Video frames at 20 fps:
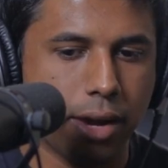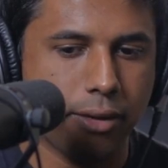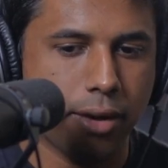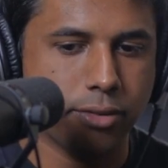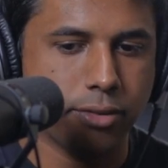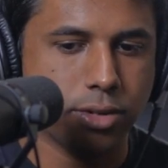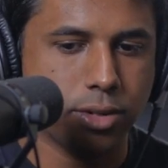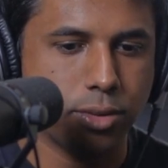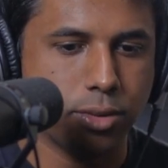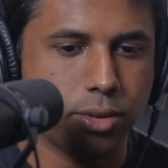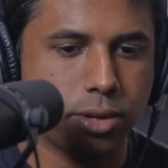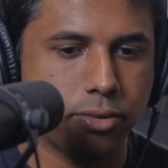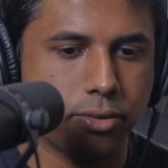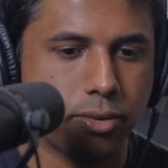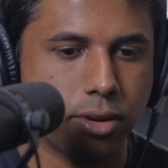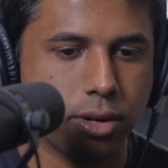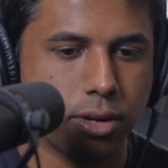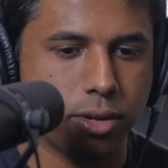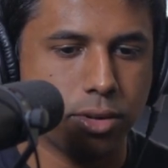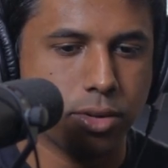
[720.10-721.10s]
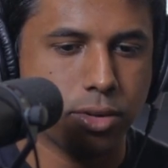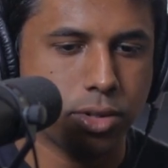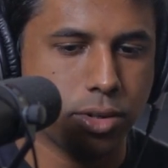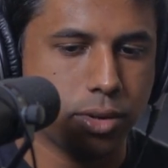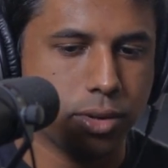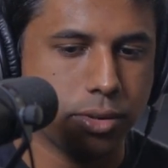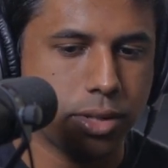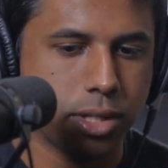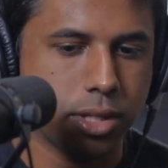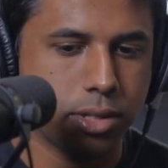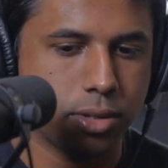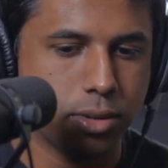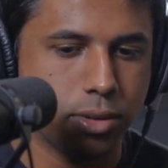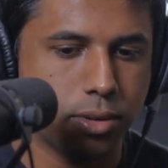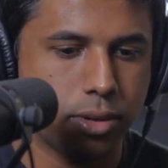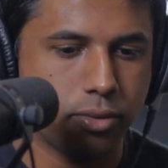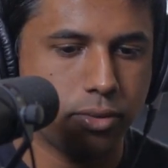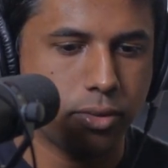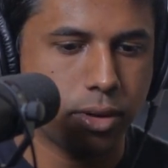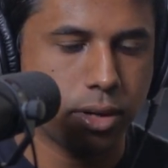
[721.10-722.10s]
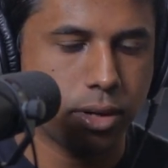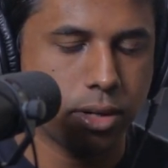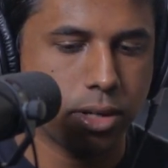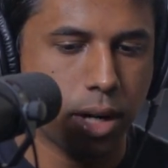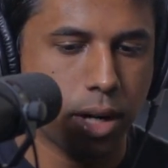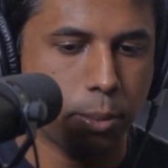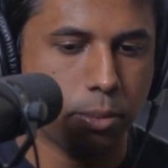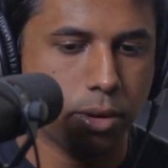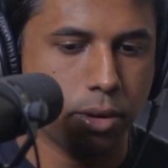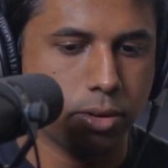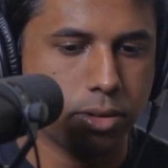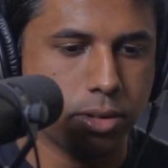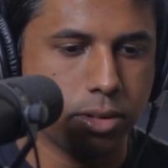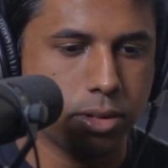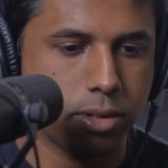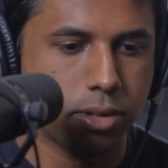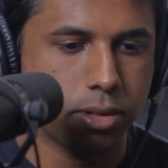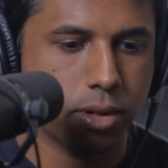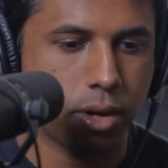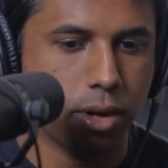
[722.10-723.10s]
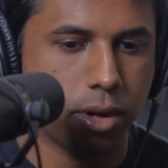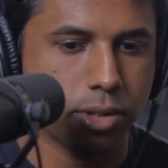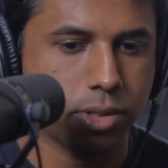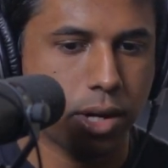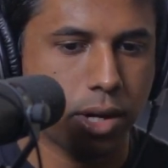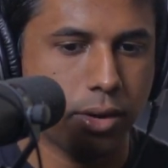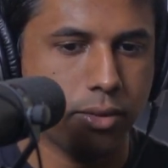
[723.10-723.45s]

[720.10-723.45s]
these two different approaches also have